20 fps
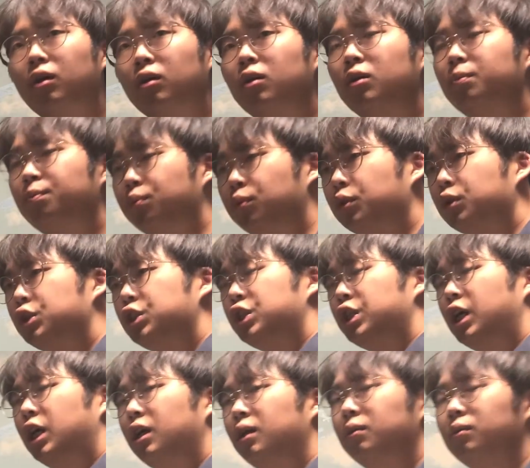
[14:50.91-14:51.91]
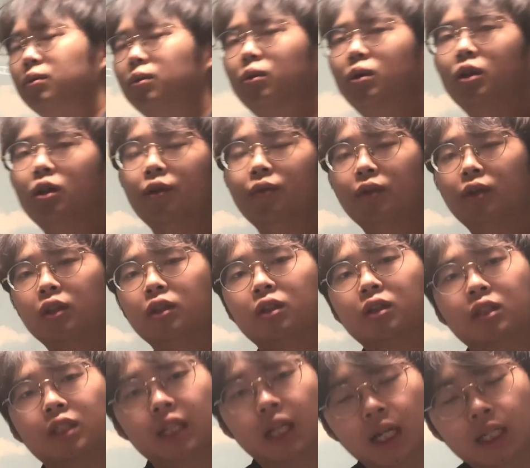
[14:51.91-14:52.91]
of bookshelf or under the
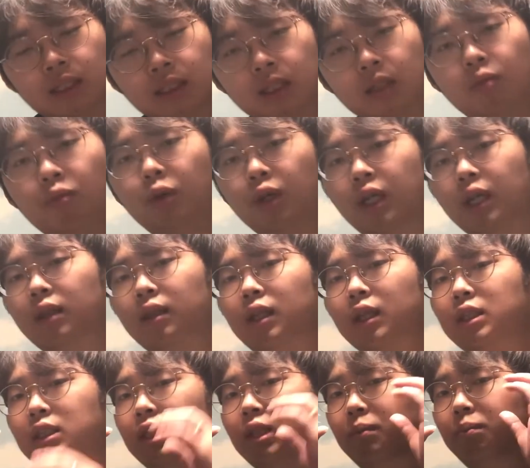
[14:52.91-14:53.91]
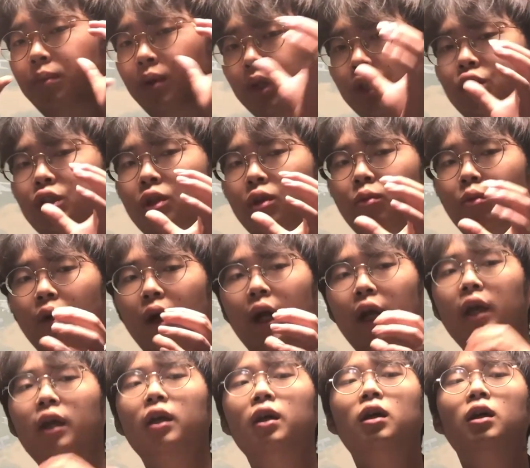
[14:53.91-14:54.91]
desk that we cannot see visual
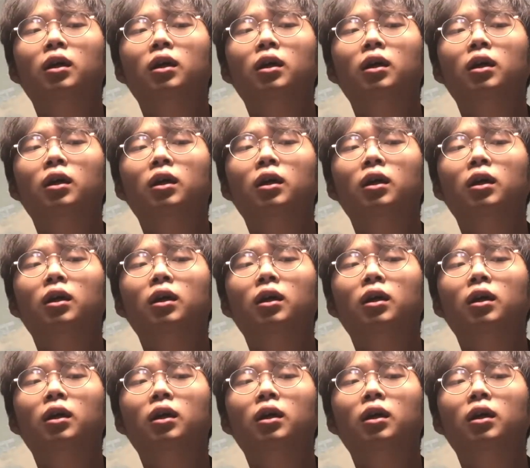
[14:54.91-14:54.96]
way.